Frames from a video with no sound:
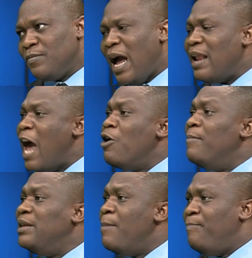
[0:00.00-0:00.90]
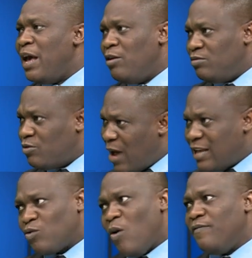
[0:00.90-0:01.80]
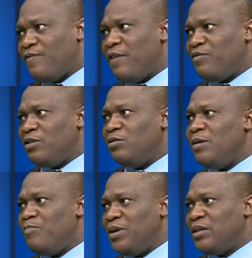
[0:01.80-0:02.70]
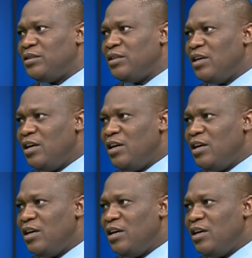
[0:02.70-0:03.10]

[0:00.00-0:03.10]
And Ayomide Bello has qualified for the Olympics.